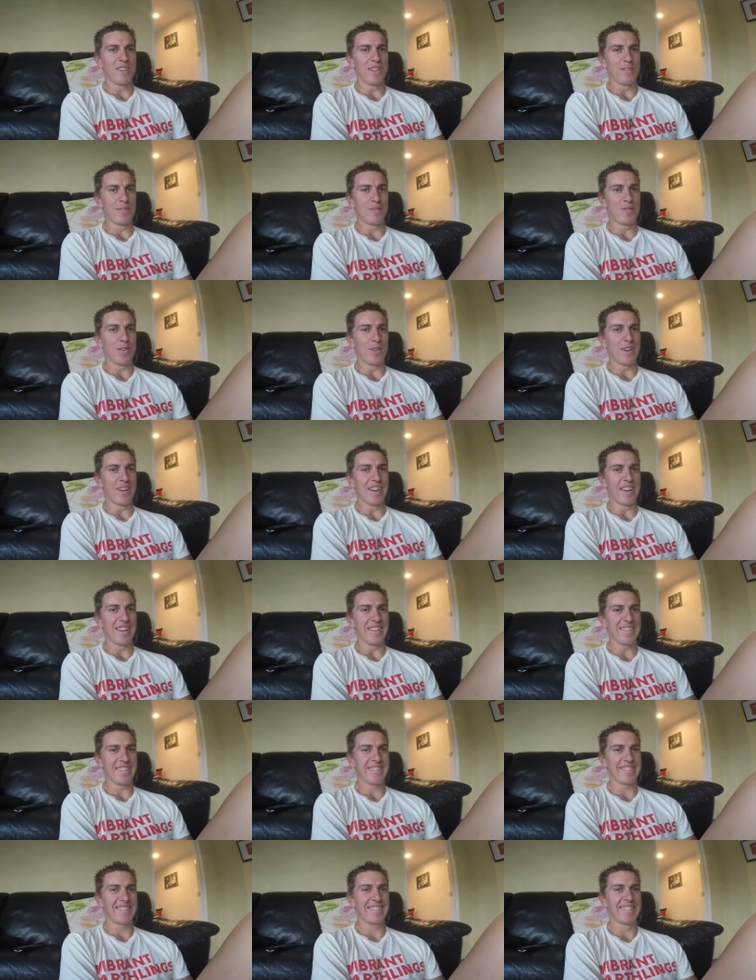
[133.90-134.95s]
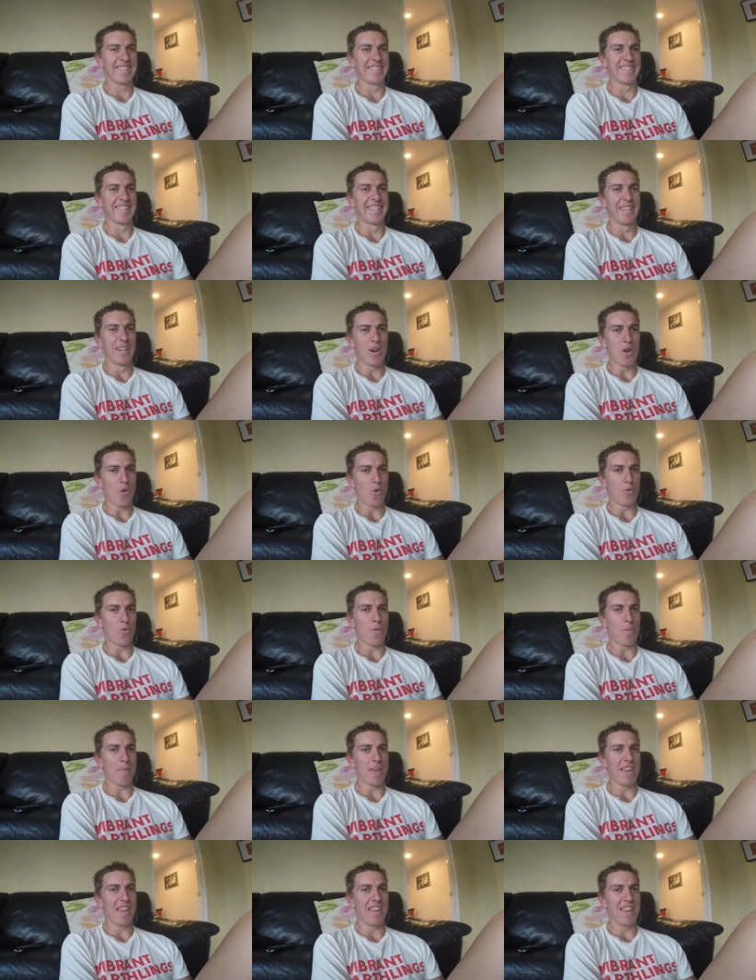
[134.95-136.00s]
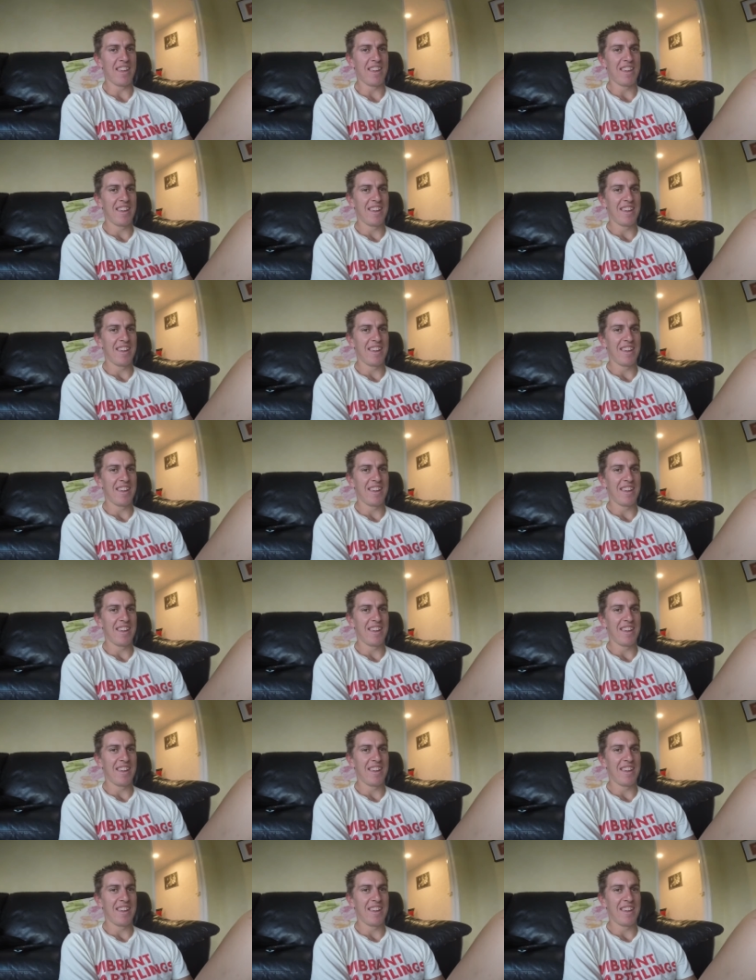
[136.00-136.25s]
enough for us or for me